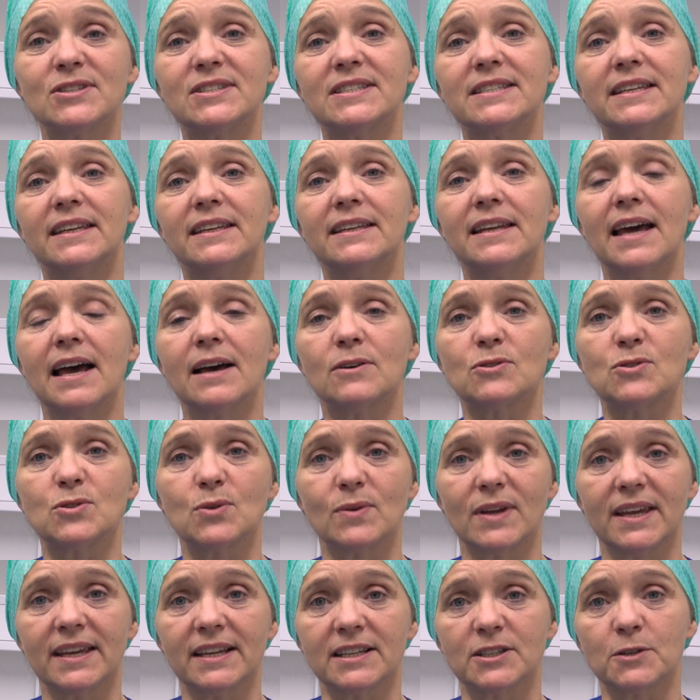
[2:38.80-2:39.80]
seen how to
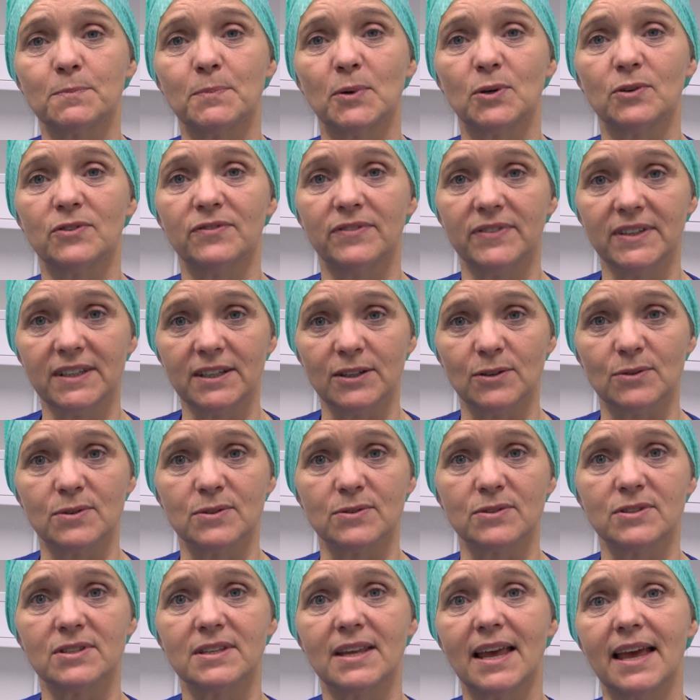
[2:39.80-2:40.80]
export
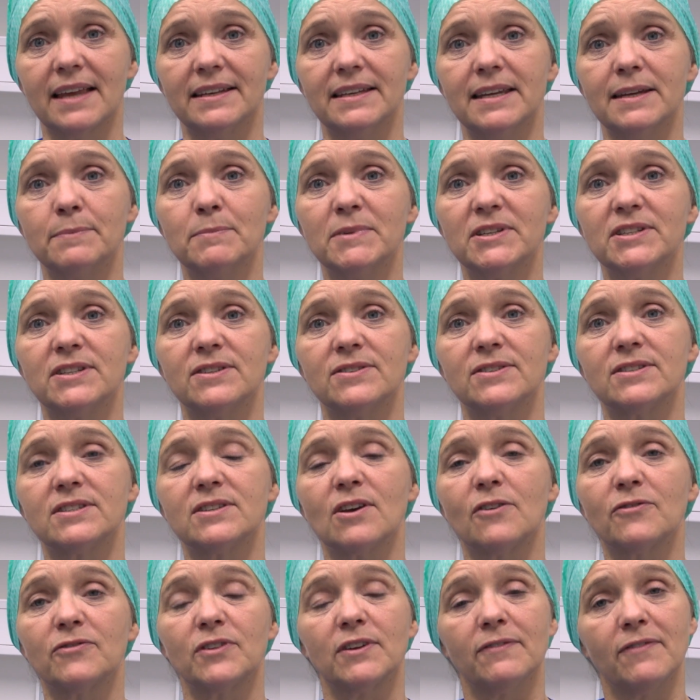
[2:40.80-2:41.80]
videos and images
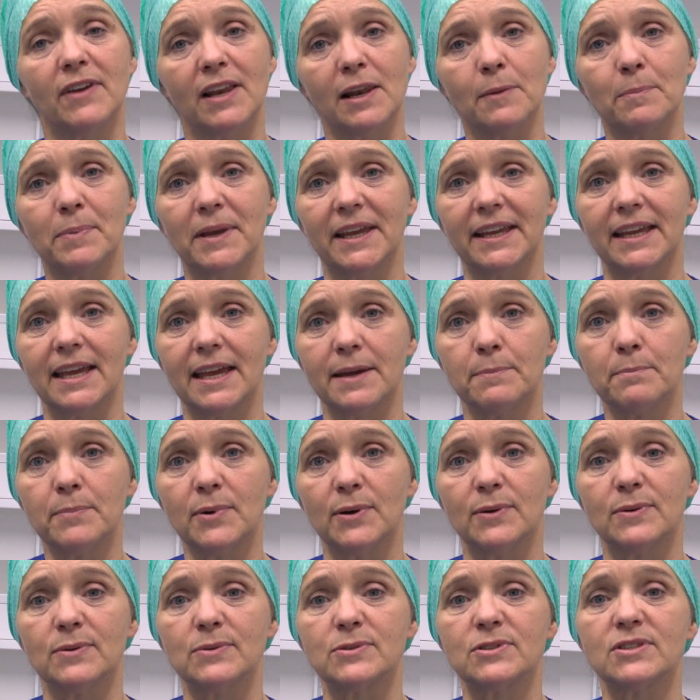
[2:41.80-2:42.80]
of developing
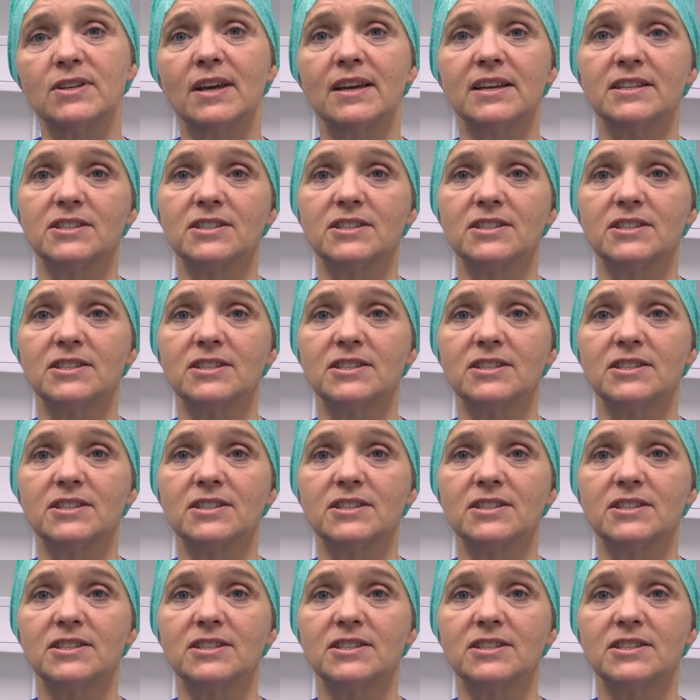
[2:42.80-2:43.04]
embryos